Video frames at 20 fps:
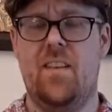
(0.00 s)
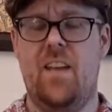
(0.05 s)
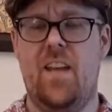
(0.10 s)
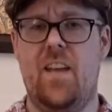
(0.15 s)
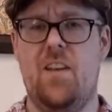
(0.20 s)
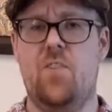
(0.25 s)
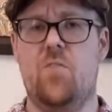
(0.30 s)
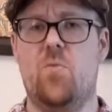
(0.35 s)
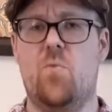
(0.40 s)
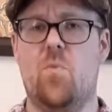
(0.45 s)

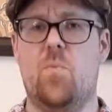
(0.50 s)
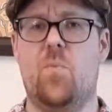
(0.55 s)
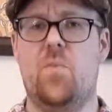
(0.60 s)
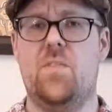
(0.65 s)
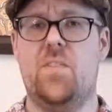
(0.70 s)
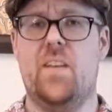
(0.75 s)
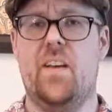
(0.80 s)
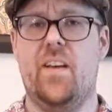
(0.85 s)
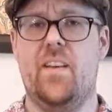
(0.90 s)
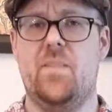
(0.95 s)
in a normal
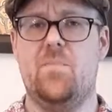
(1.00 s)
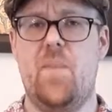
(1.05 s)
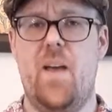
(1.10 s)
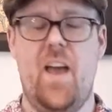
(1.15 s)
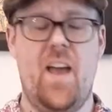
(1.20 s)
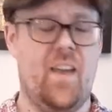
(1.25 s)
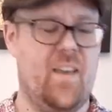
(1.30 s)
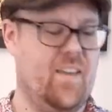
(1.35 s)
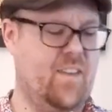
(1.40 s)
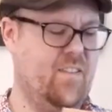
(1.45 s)
size
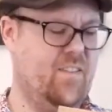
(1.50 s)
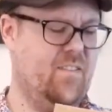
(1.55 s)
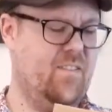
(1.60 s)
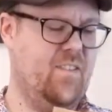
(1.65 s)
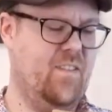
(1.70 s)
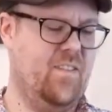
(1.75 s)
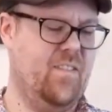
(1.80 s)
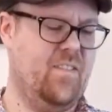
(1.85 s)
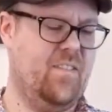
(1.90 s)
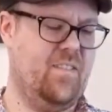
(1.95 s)
package.
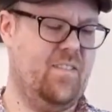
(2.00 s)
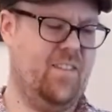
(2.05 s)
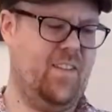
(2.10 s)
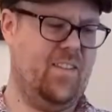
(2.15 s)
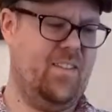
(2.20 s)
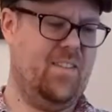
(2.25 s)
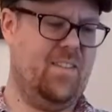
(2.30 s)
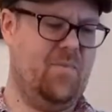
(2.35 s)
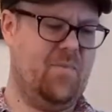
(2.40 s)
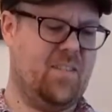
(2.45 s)
So
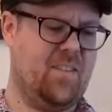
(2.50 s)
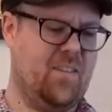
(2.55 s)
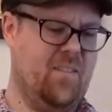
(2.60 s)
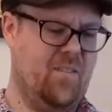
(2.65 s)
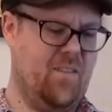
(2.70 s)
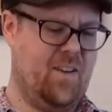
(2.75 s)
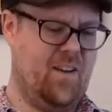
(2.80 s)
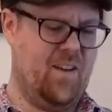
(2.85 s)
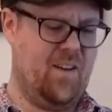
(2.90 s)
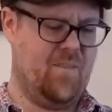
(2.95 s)
let's see what's
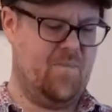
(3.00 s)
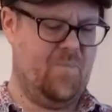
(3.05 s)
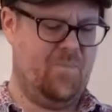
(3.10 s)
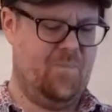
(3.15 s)
going on.